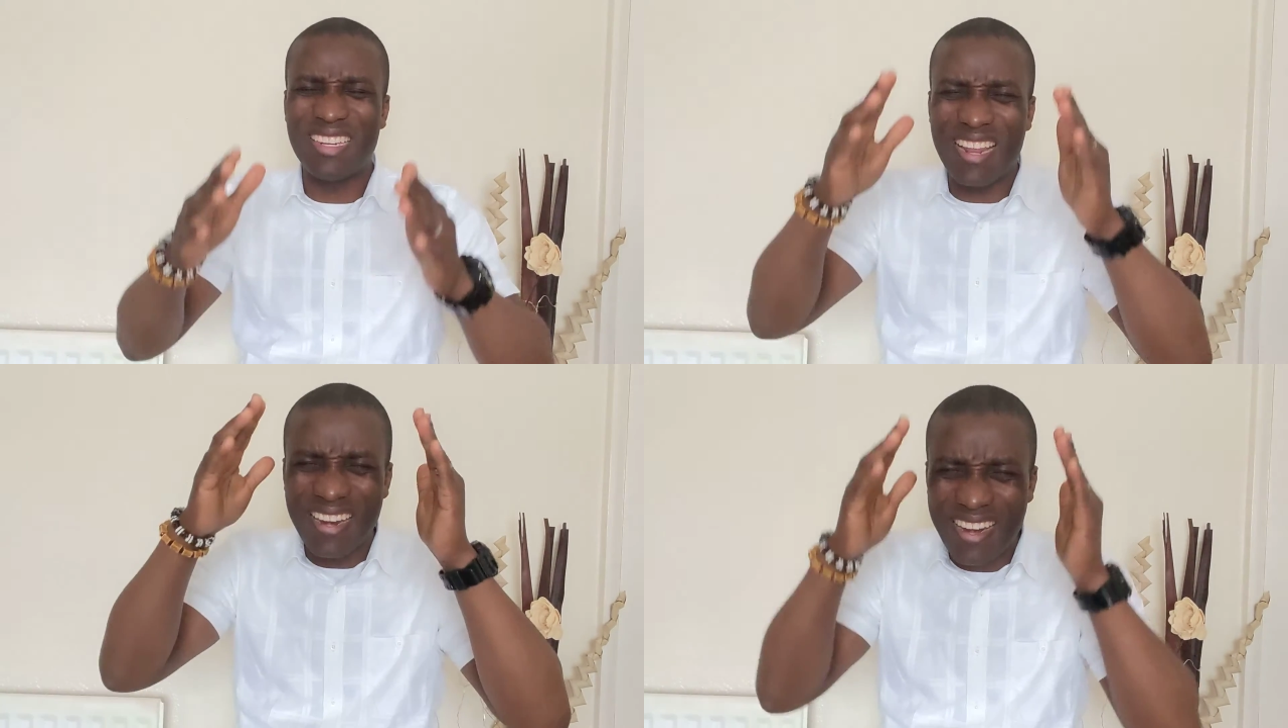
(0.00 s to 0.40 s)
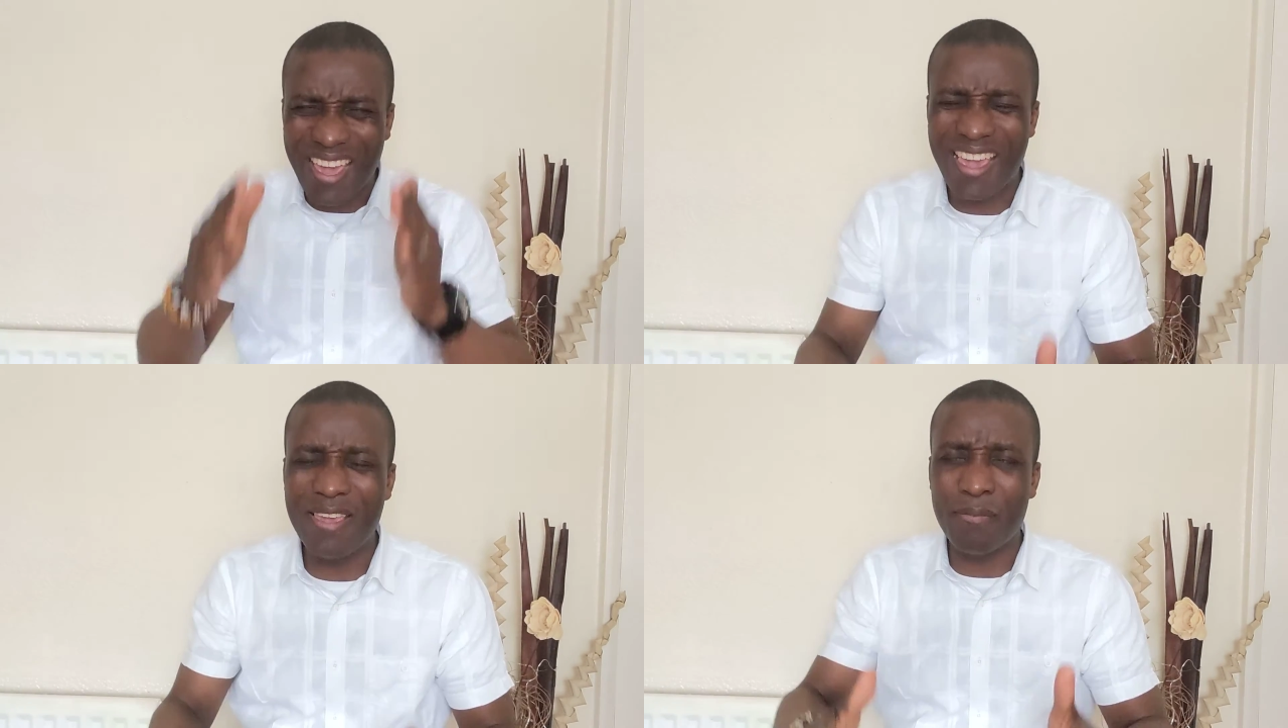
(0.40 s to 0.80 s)
In the
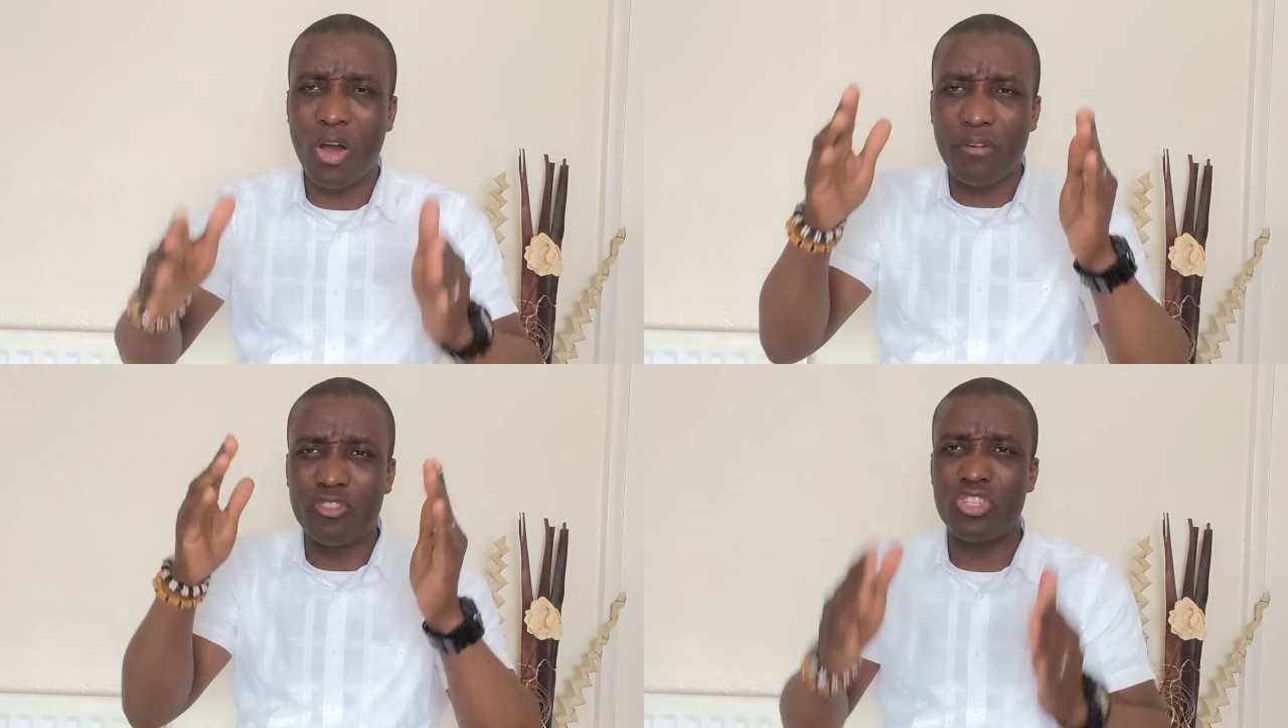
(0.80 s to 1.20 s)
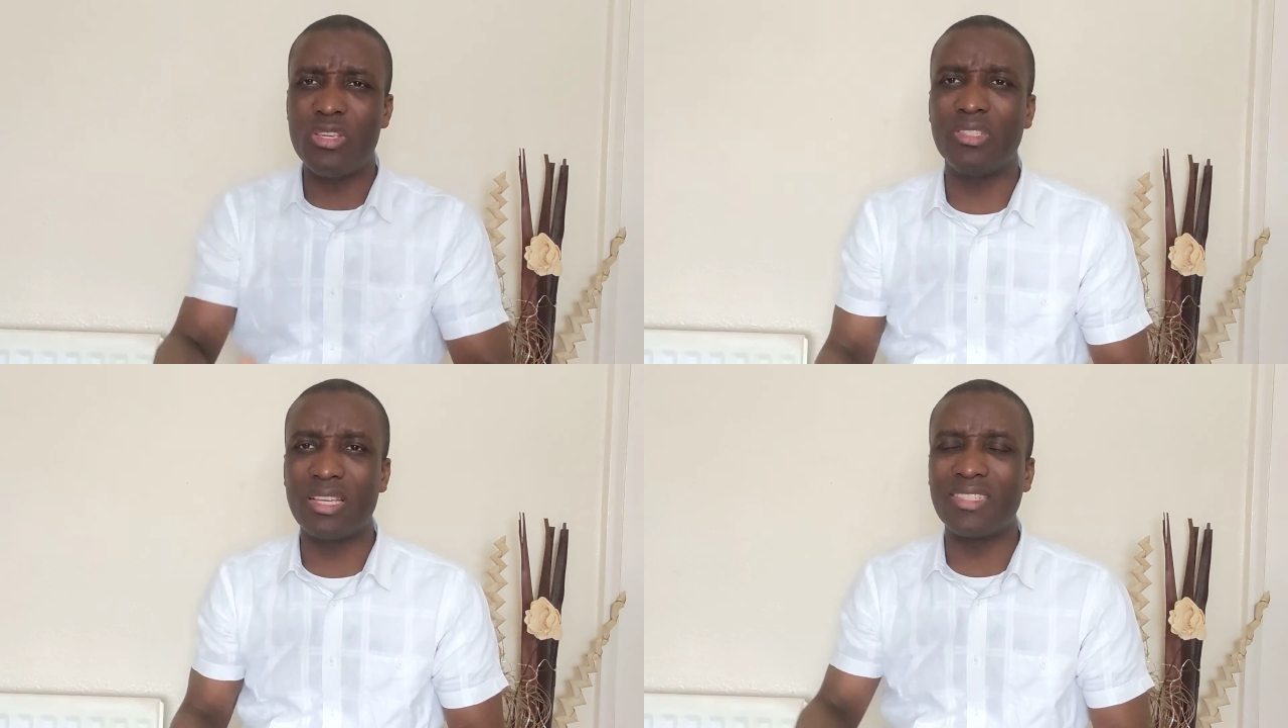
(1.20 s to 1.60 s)
name of
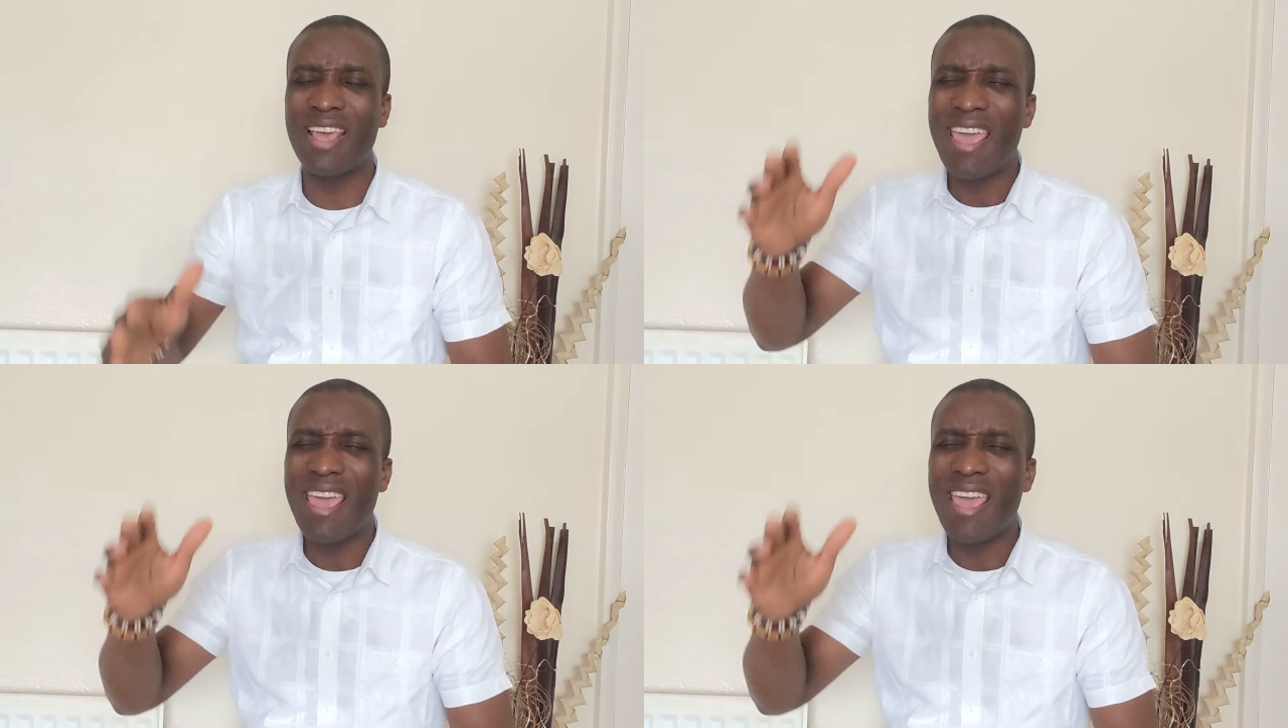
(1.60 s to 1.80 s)
Jesus,